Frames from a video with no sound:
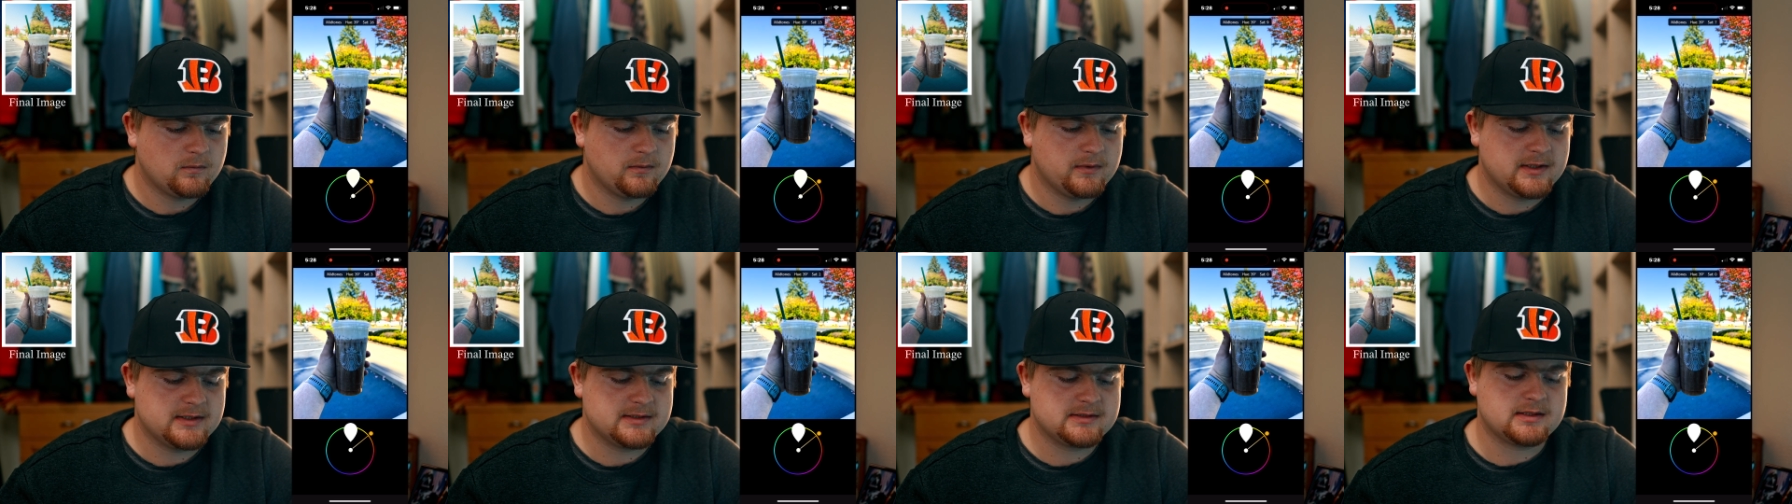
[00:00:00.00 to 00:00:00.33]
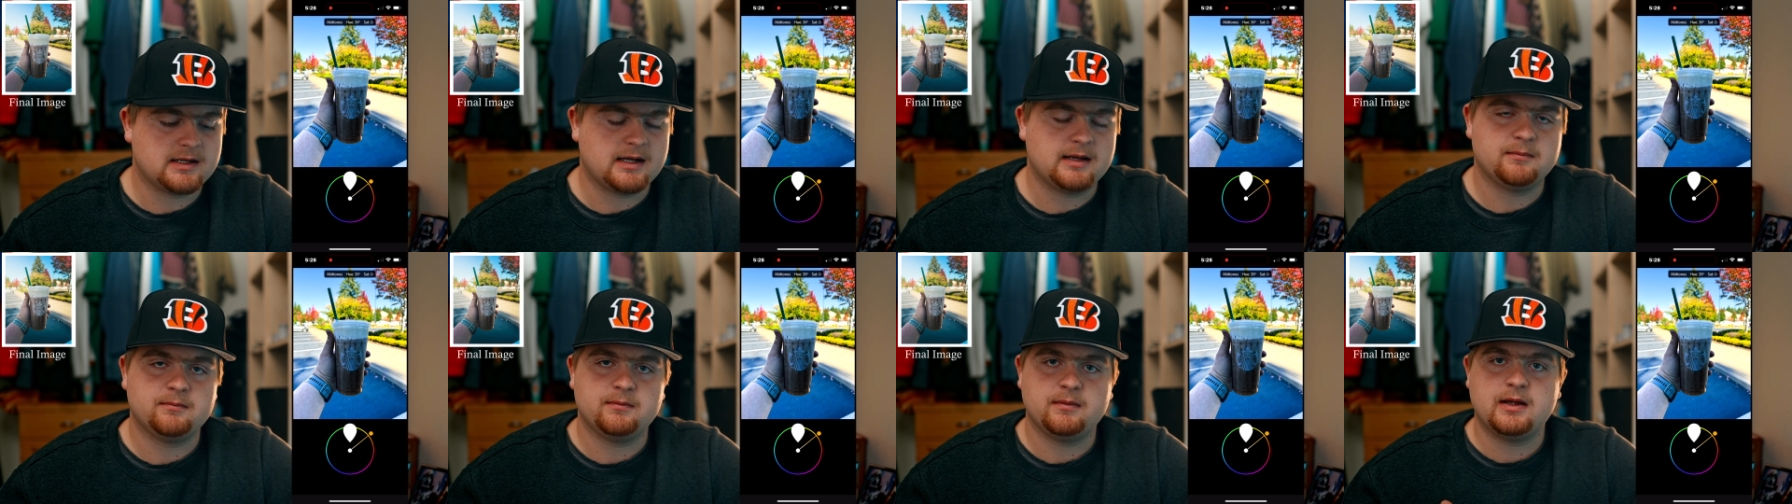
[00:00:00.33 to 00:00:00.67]

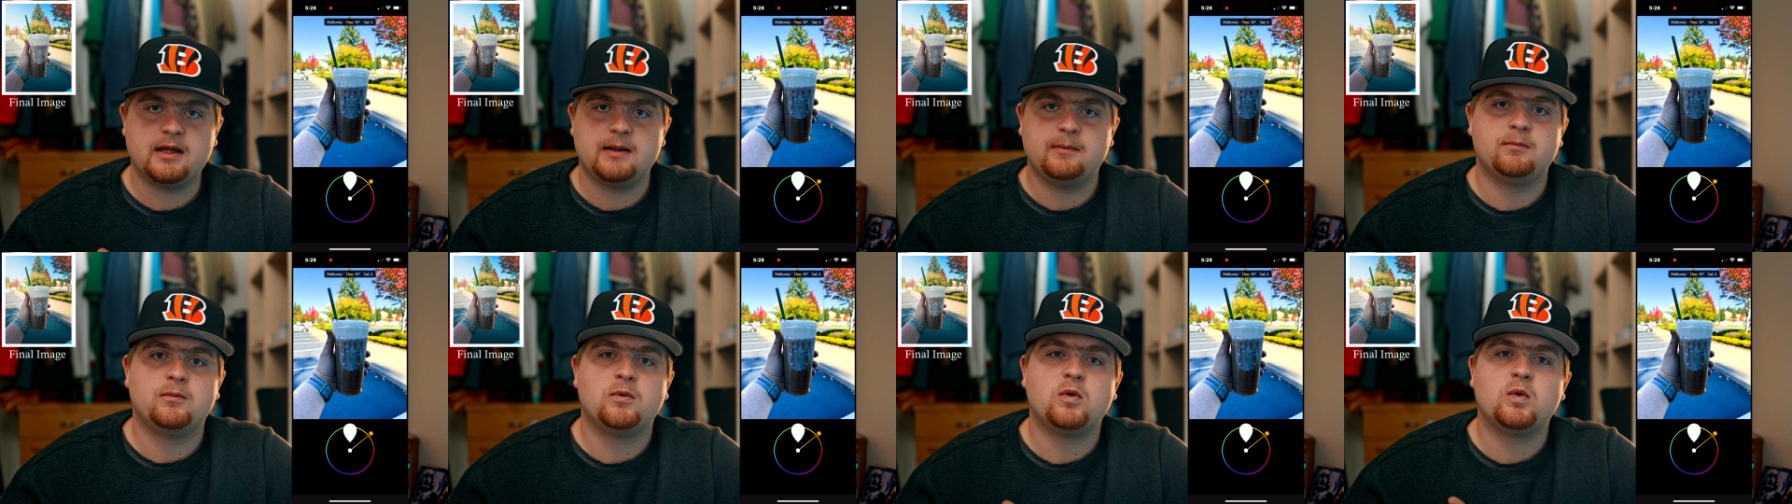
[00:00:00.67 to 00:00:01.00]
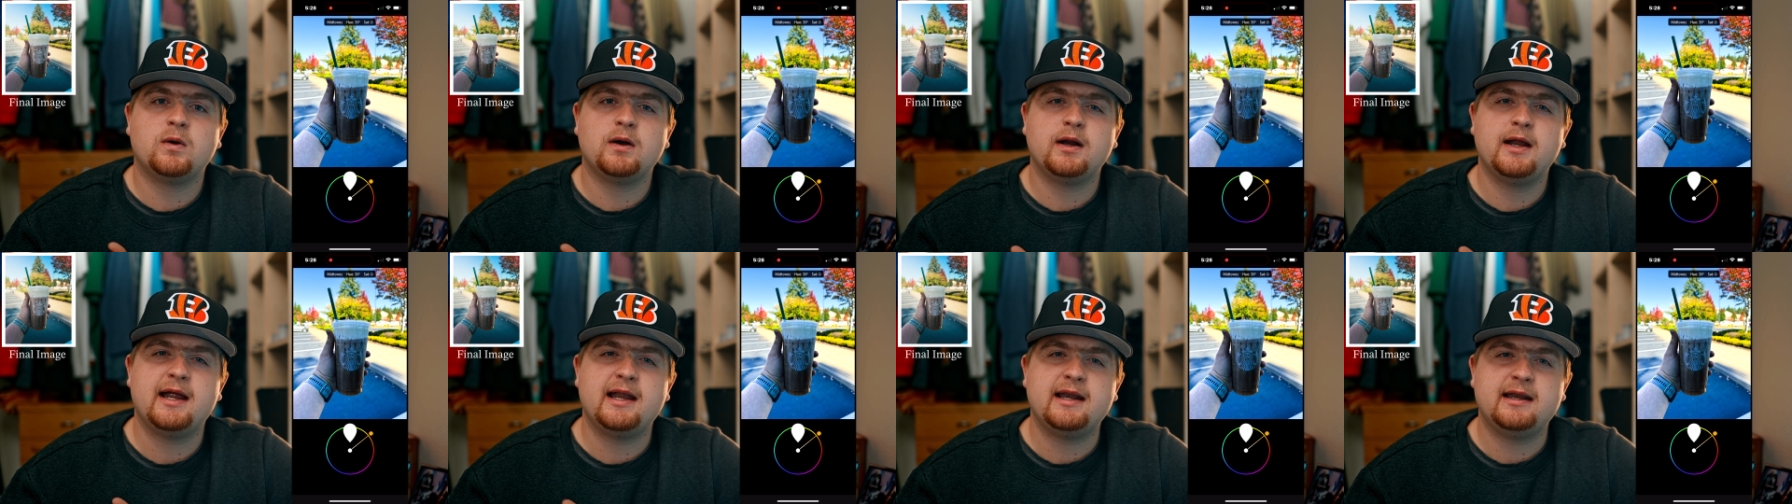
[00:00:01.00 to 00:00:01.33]
This, I'm
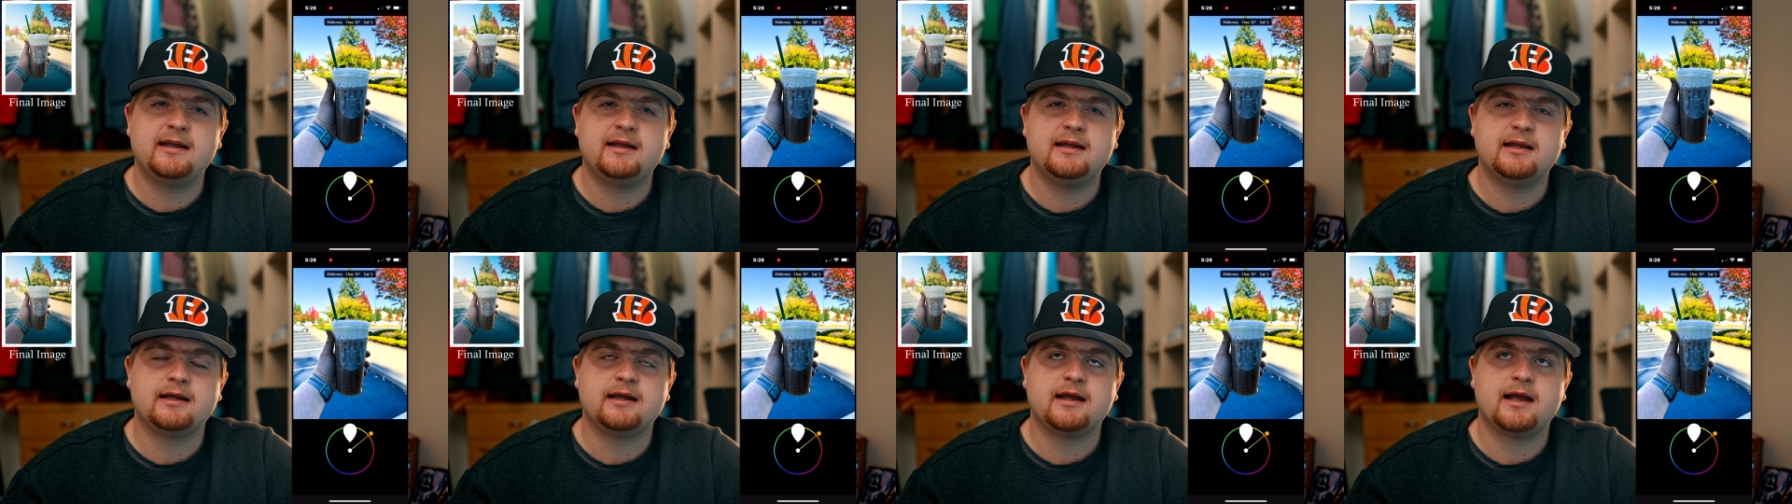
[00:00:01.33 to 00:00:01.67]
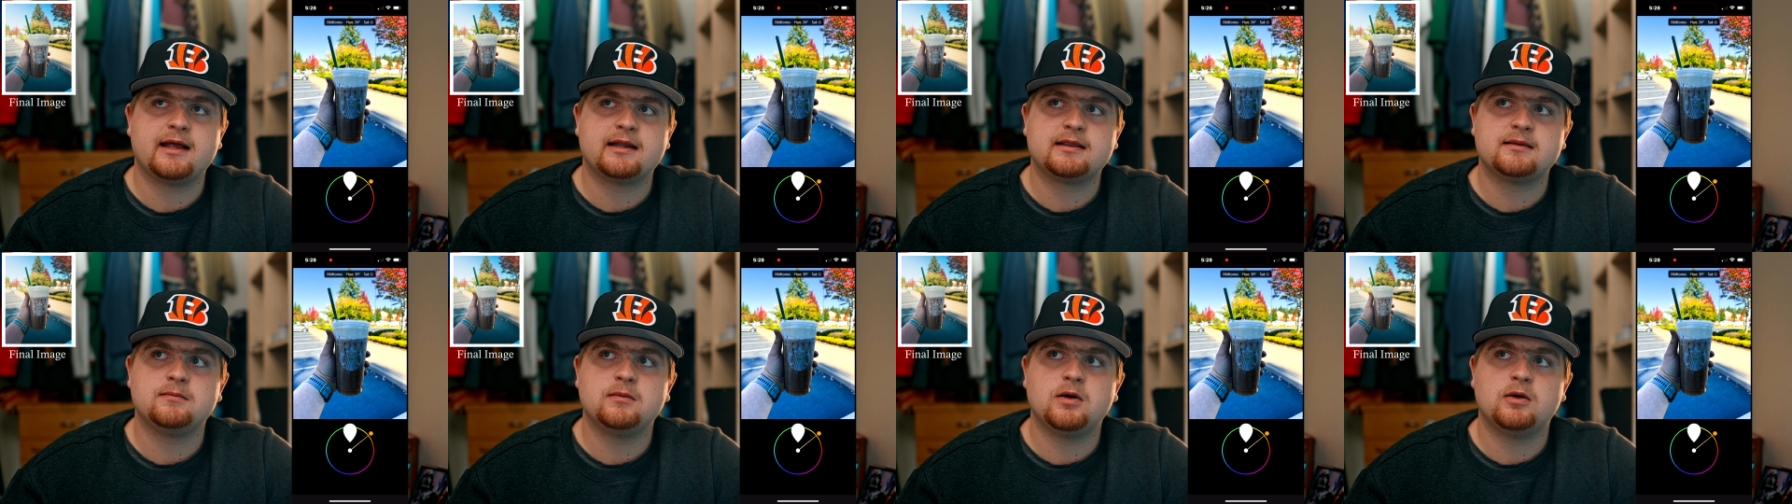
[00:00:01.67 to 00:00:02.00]
more editing
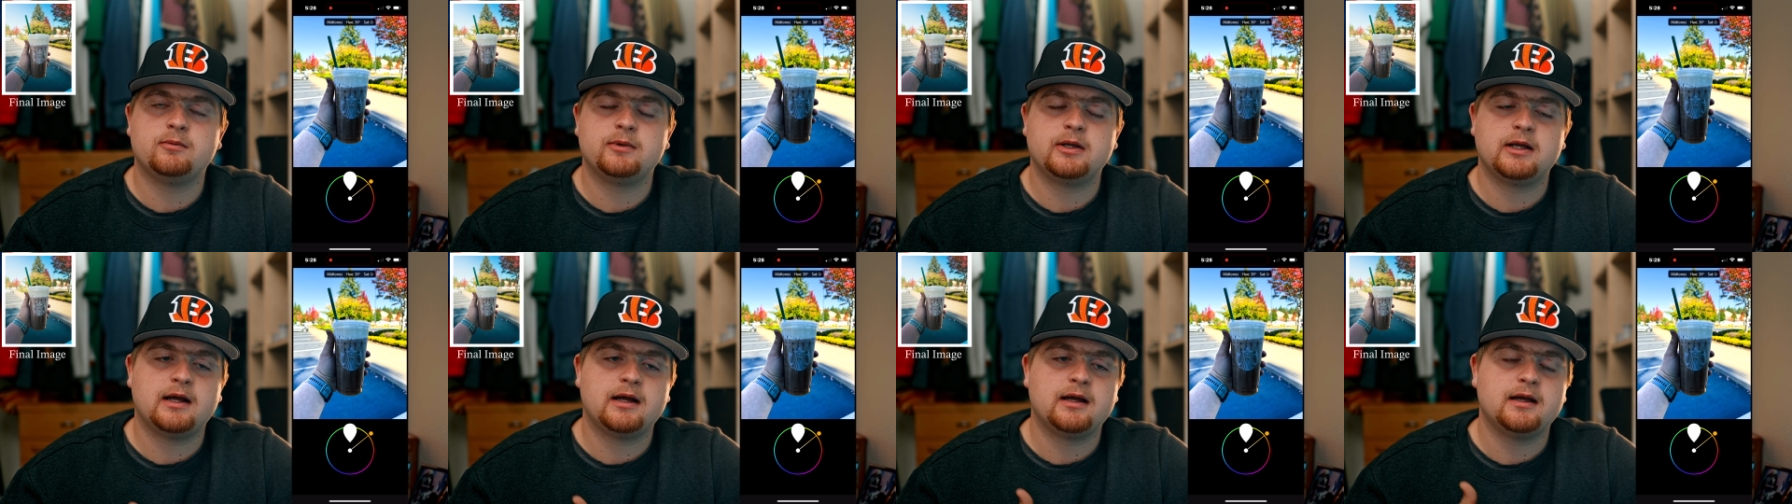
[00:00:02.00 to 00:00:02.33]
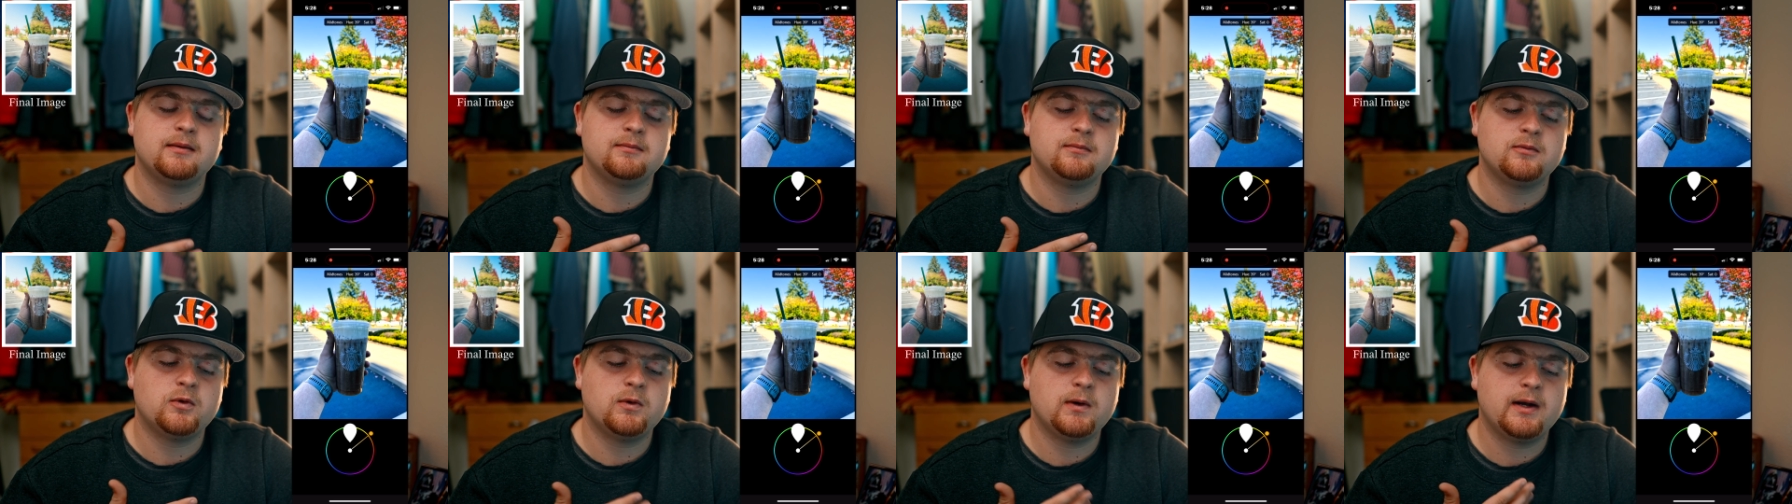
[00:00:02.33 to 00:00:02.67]
at the moment,
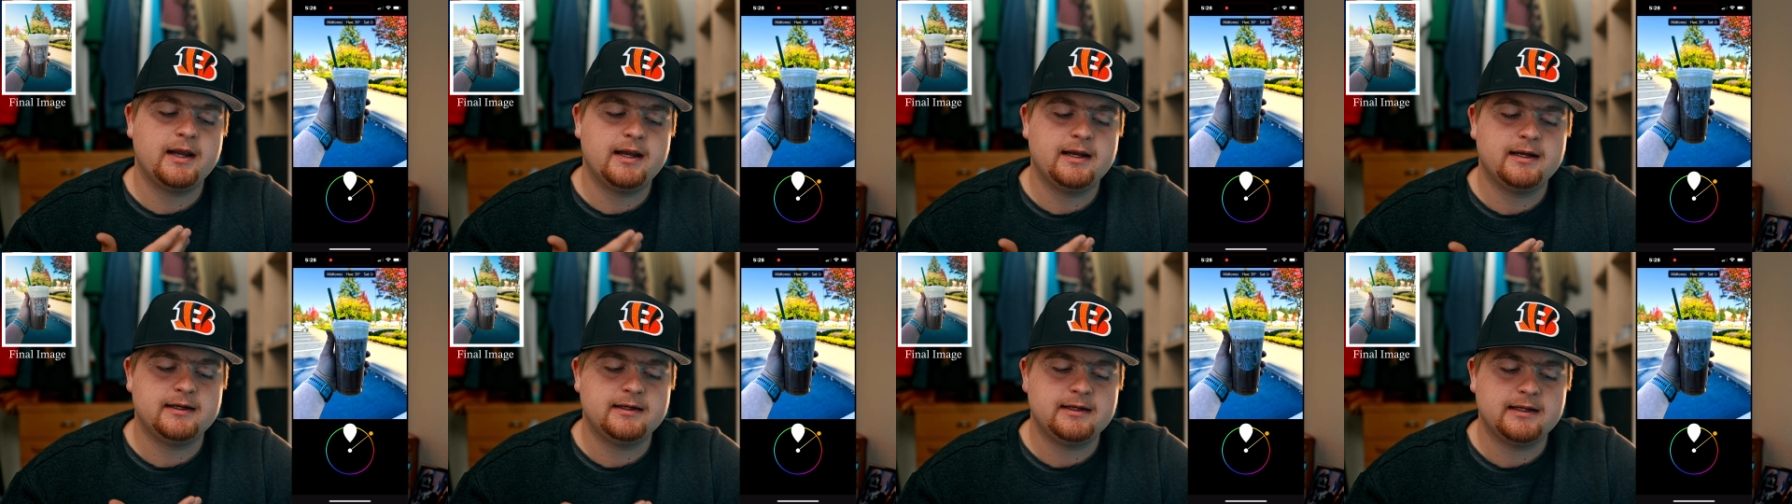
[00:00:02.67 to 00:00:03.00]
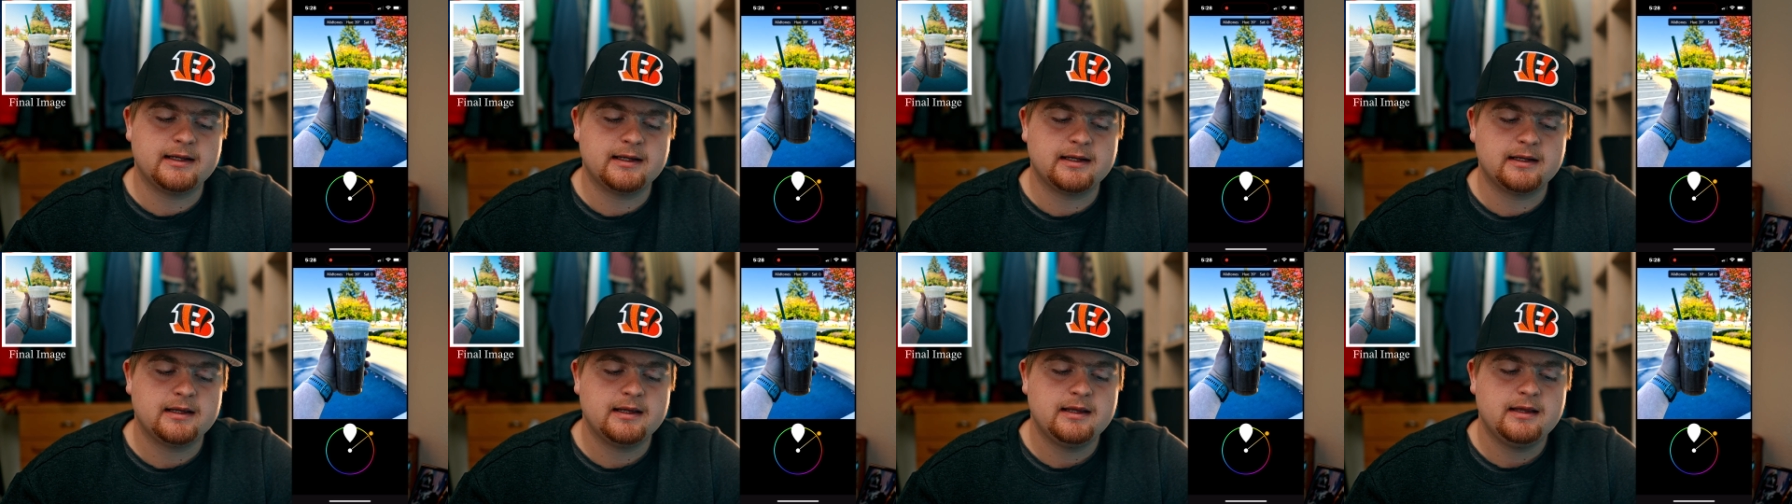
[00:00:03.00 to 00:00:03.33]
I am more
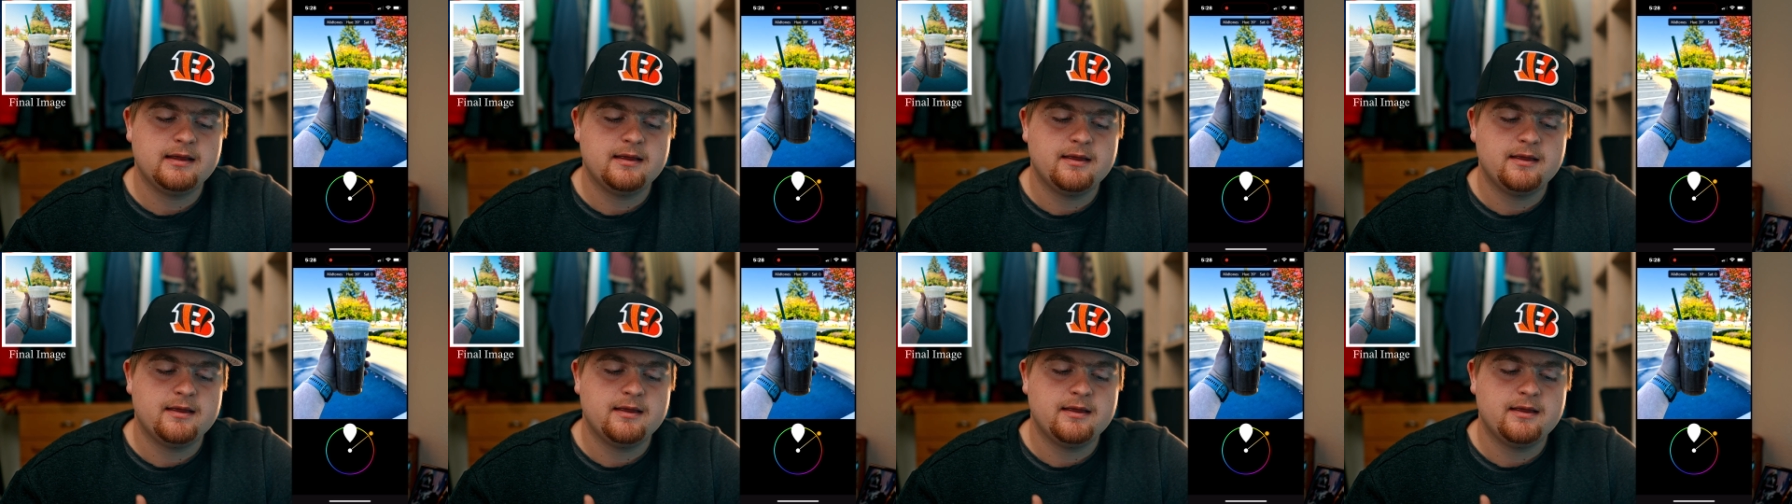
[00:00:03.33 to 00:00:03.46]
editing